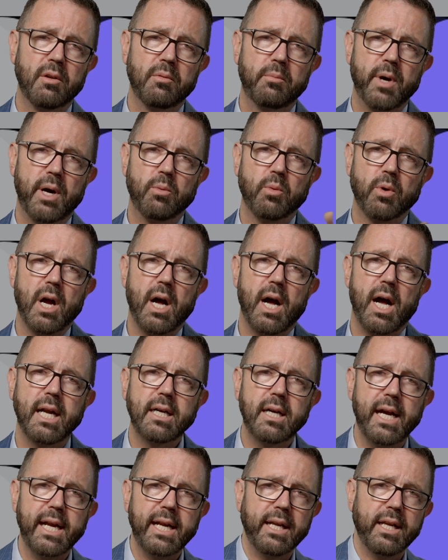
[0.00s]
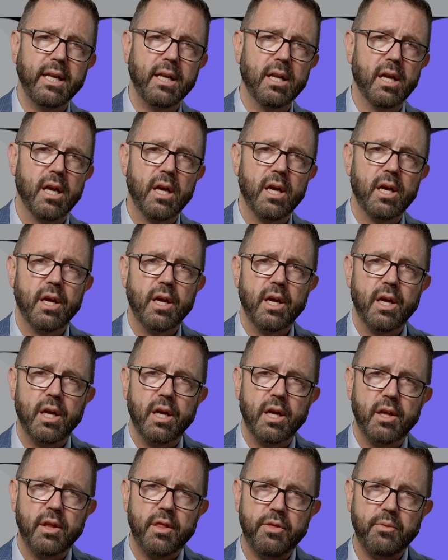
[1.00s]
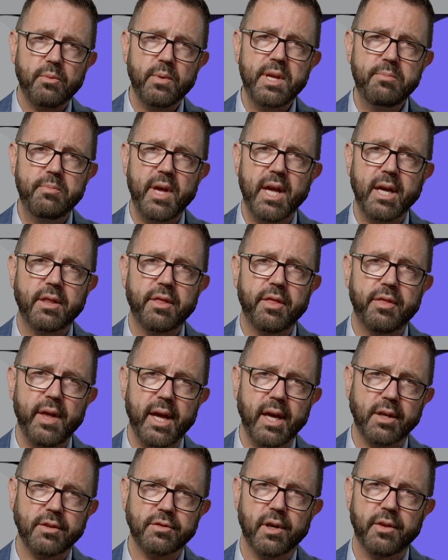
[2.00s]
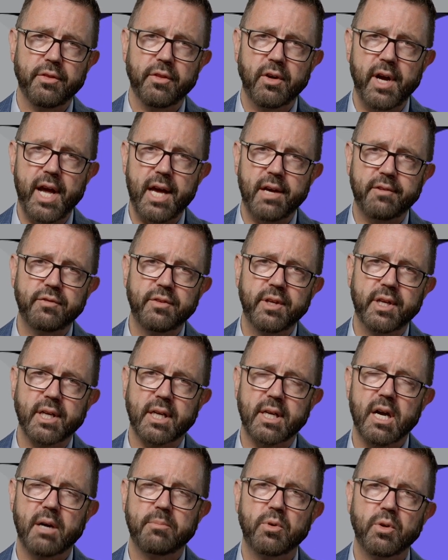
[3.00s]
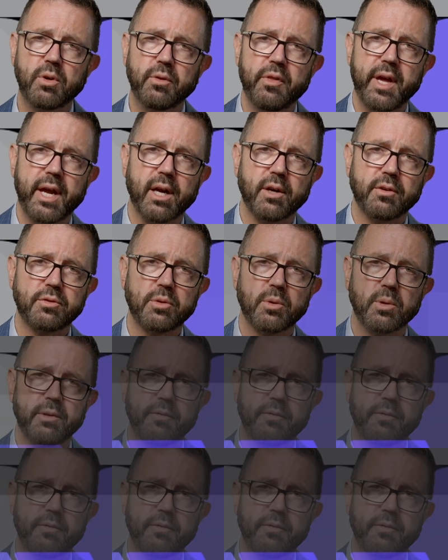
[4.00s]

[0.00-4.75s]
But we're highlighting three big things on the left and a couple there sort